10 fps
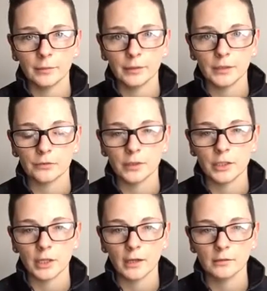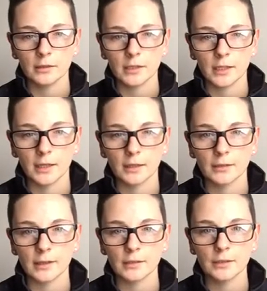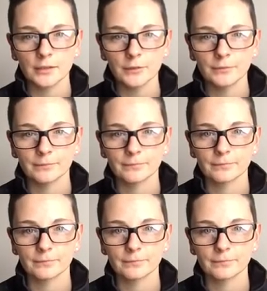please reach out, and I'll talk to you soon.